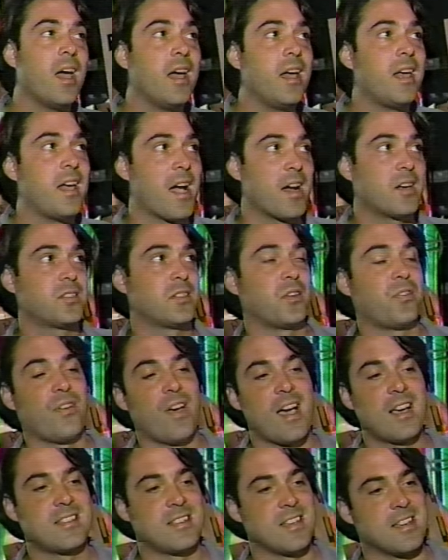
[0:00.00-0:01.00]
He actually
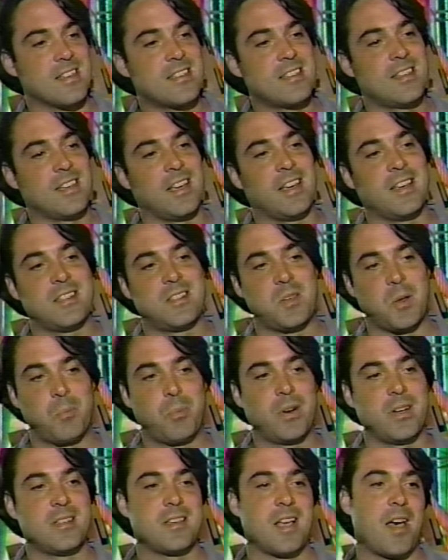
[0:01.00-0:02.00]
faxed us. He's a
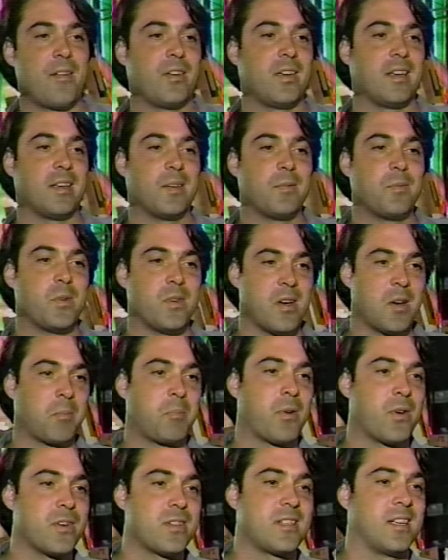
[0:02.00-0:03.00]
pretty savvy young
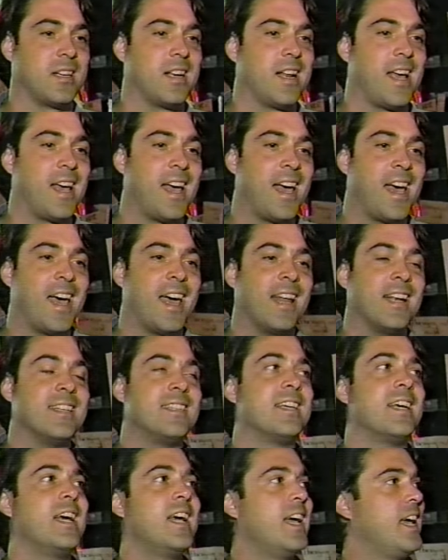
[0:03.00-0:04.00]
person, and
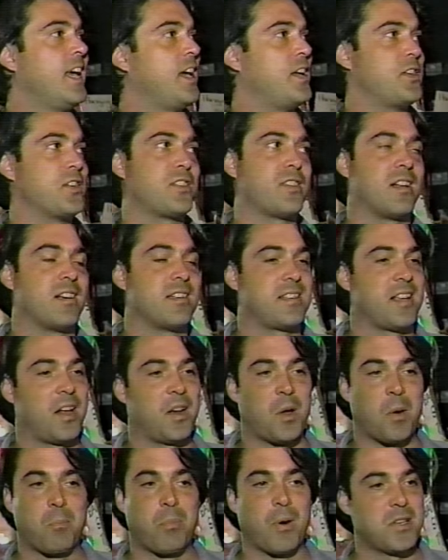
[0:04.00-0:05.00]
he just sent us out
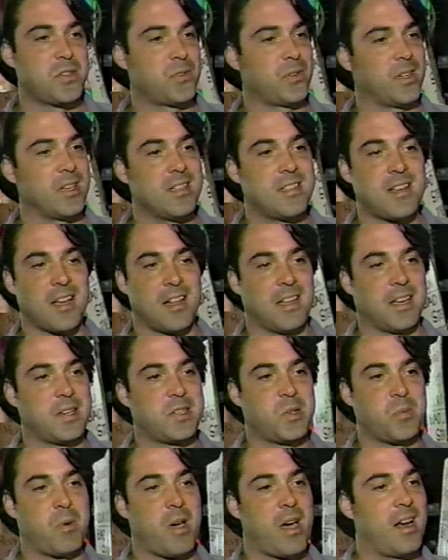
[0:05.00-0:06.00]
a press release telling
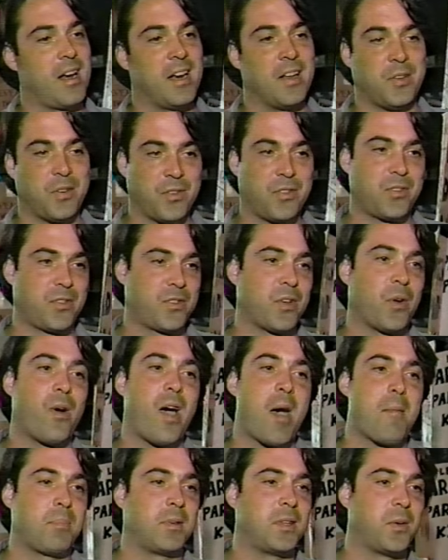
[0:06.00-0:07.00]
us about it, and it just so
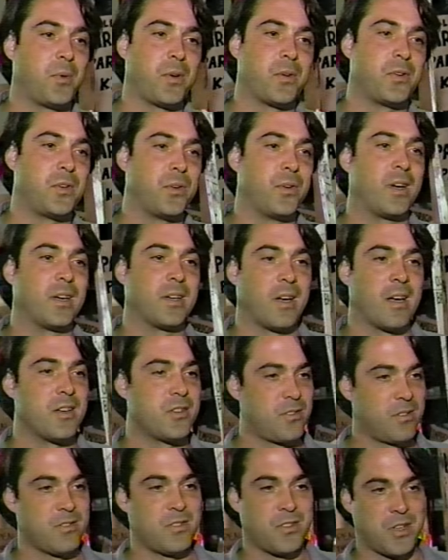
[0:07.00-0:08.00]
happened that we were doing a
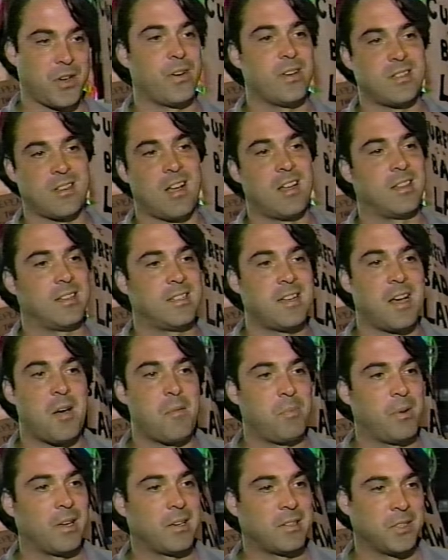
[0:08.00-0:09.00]
series on the
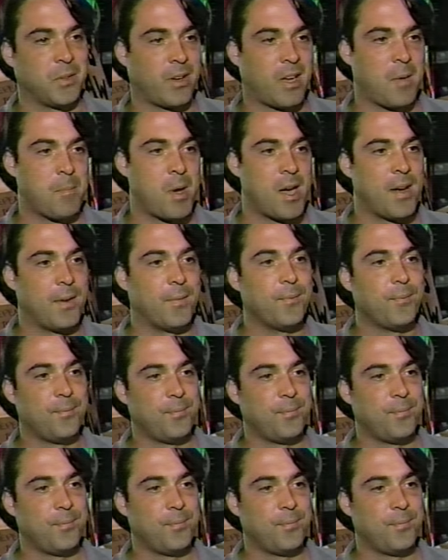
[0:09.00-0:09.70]
topic, so it came out.